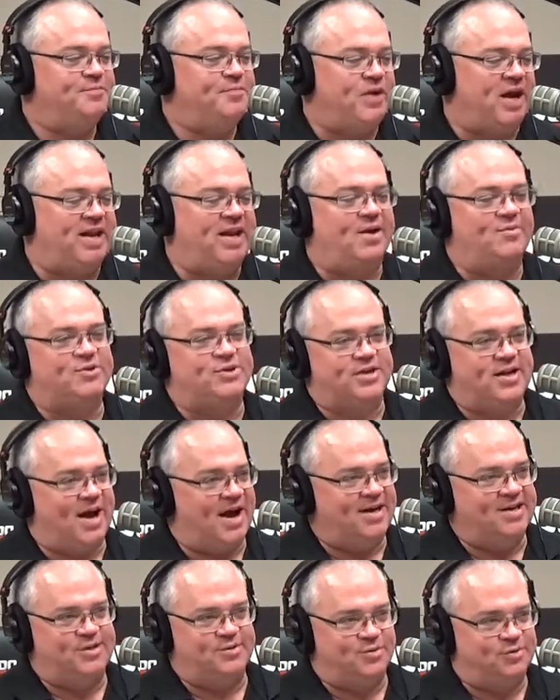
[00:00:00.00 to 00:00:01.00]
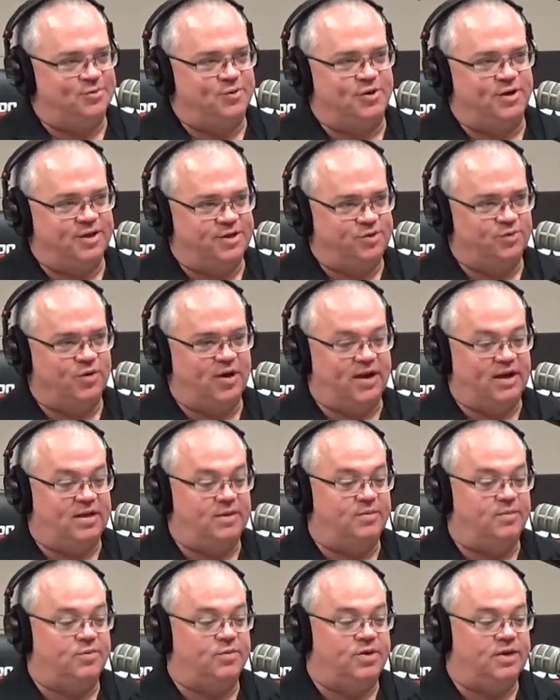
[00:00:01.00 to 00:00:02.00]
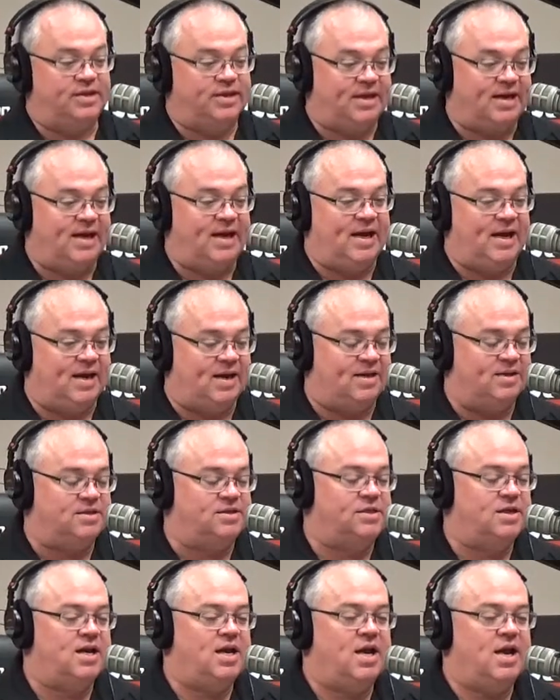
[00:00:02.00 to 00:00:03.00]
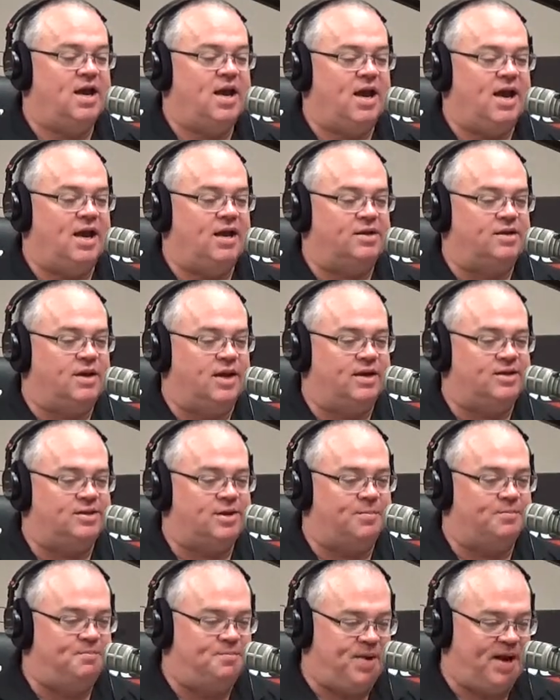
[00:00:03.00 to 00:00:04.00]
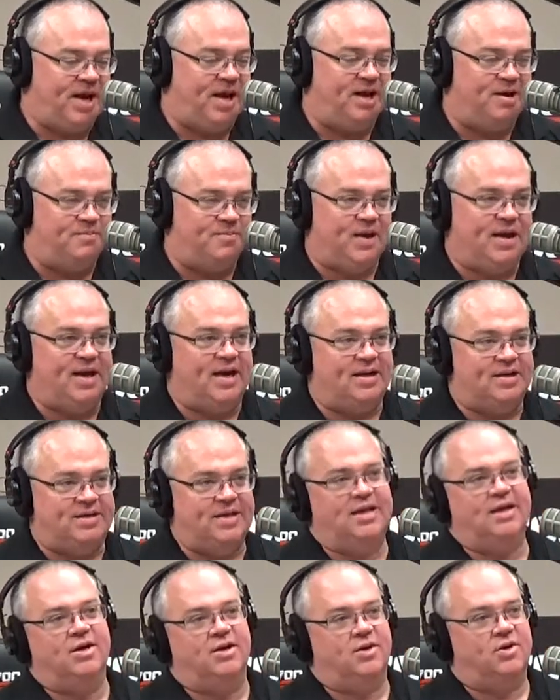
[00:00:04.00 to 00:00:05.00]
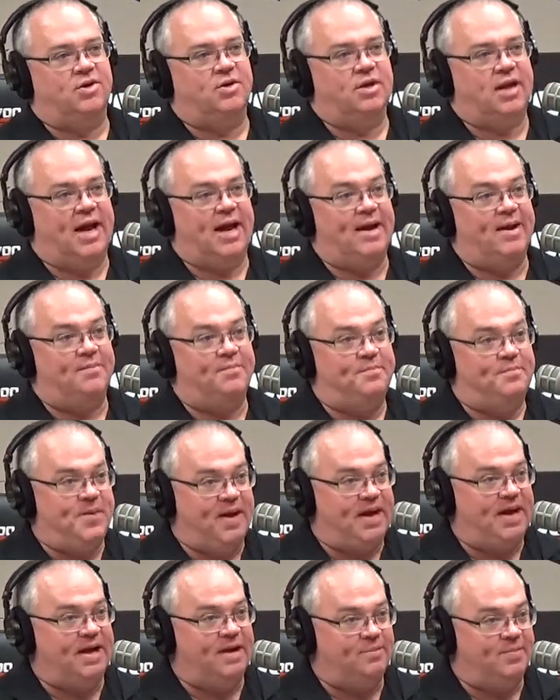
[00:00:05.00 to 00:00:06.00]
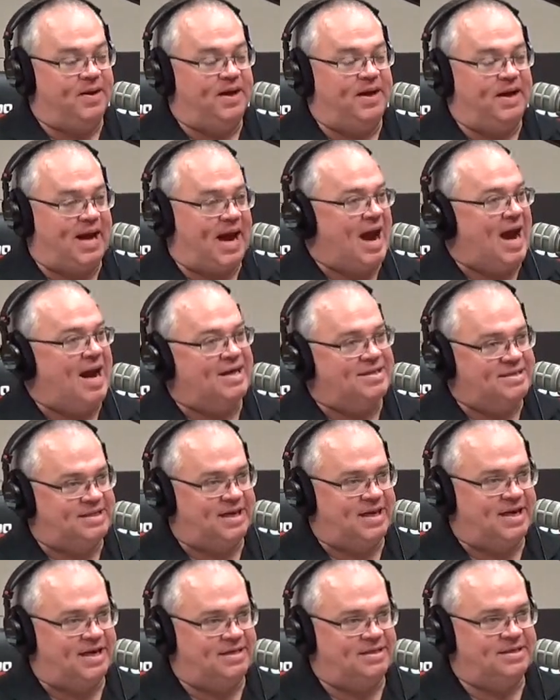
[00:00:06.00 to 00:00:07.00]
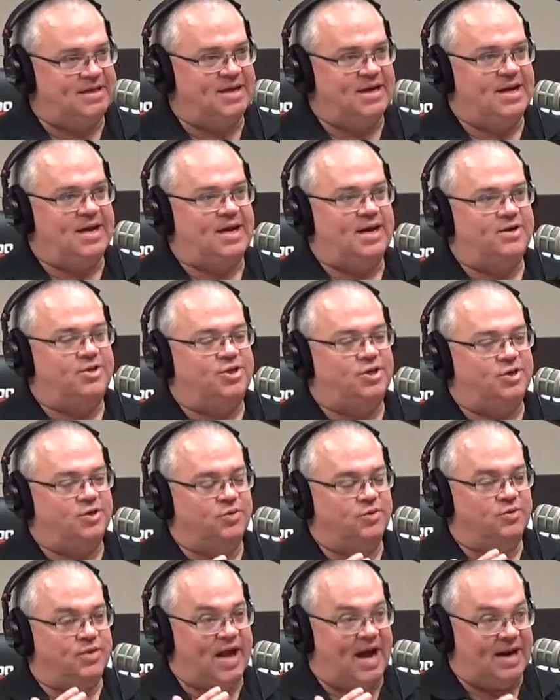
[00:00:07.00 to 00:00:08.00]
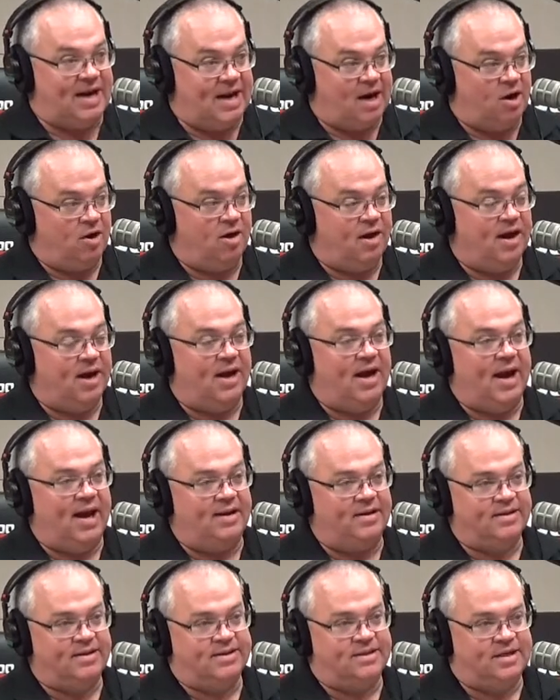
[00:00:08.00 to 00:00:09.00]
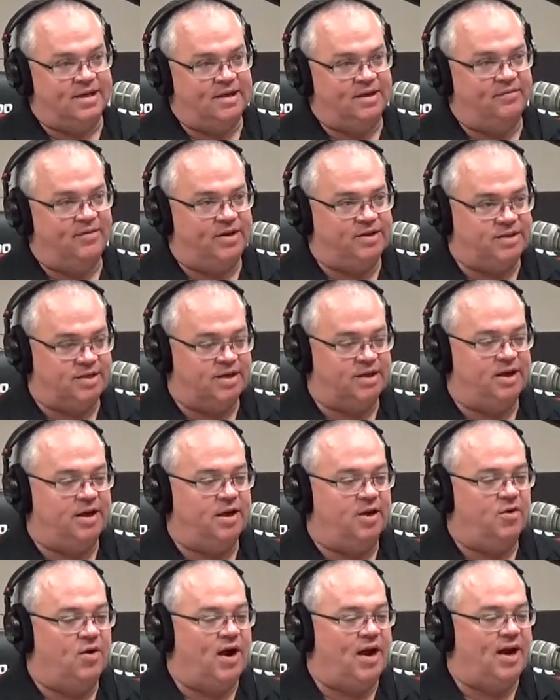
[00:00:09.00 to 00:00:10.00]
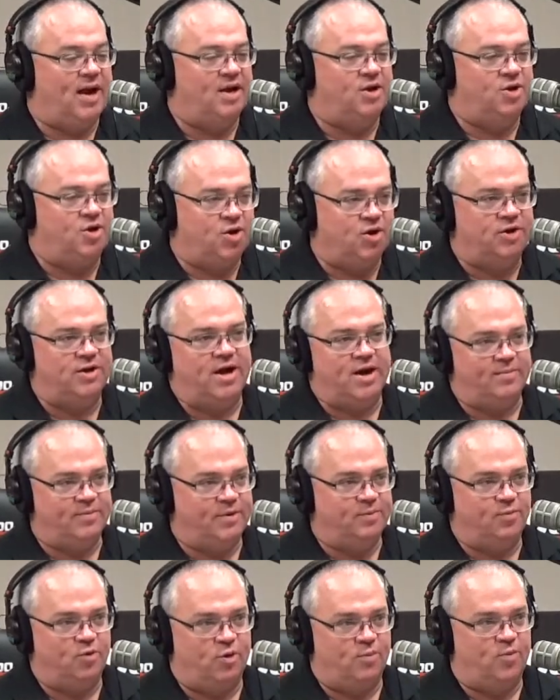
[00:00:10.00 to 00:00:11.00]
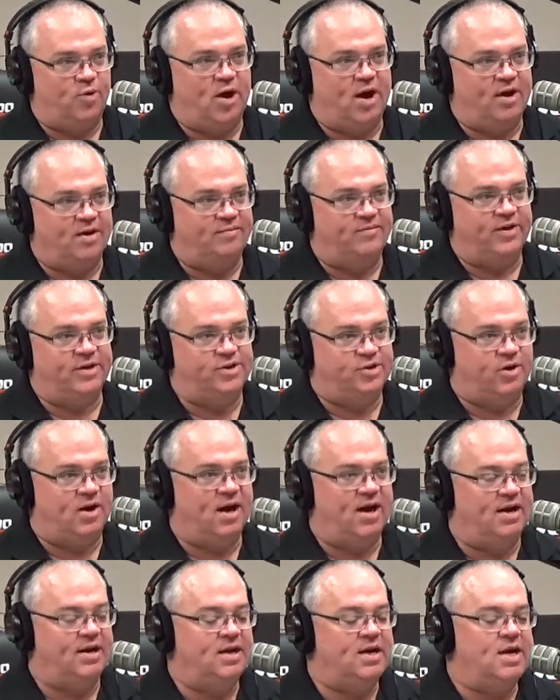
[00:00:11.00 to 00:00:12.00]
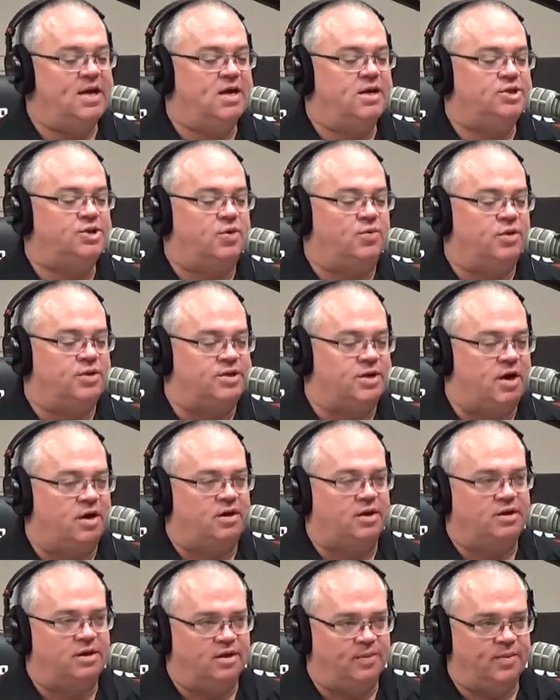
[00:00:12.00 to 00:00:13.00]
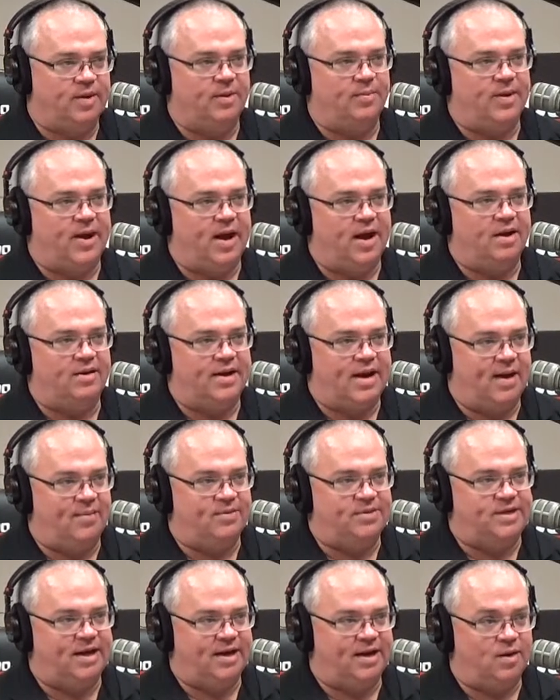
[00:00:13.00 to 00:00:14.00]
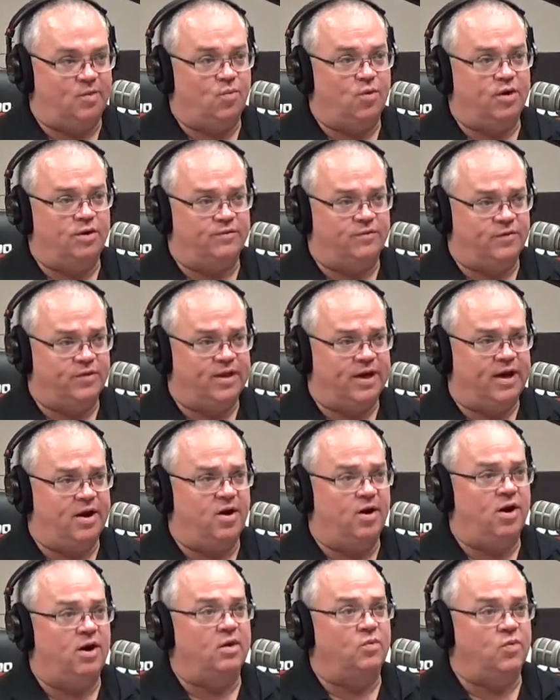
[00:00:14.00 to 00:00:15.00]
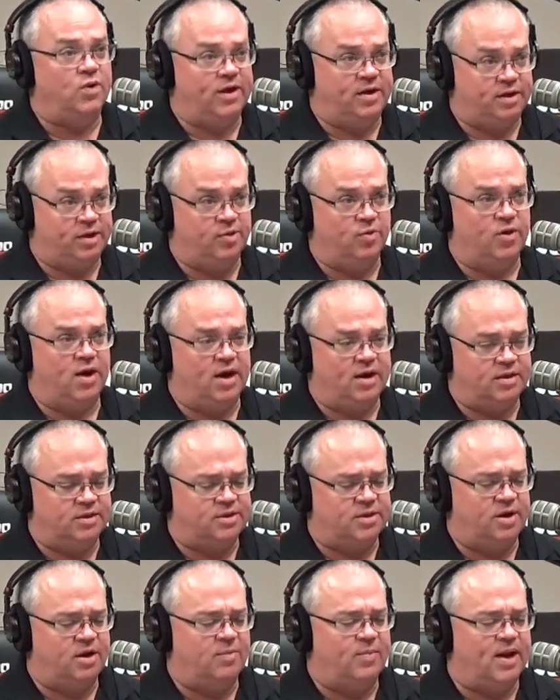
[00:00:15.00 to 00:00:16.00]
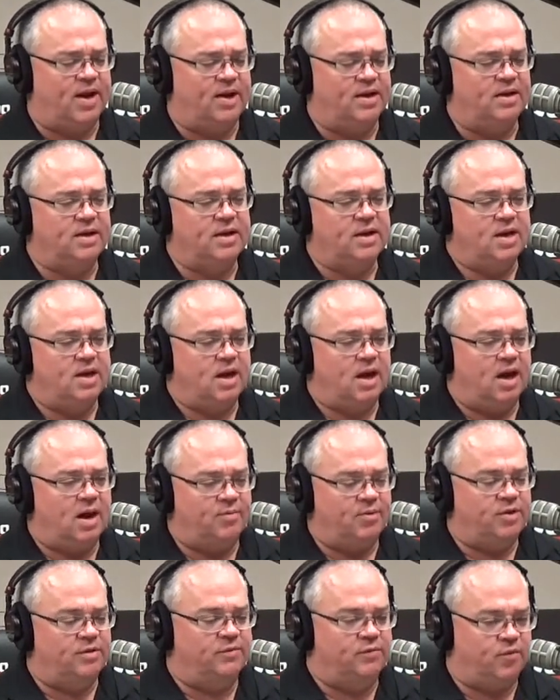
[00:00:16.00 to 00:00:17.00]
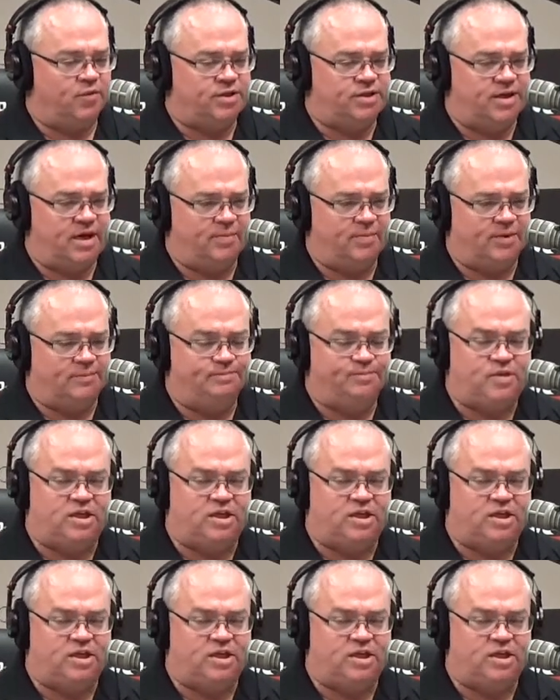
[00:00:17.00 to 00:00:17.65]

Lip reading: And that was nice. It was really sweet. The thing is, it is a big, big deal and a big, big asset to that area and to the city of Escondido, and I could not be more proud if I tried. So I want to talk a little bit about Habitat and how wonderful they are, and you and I can talk about it in the fourth segment.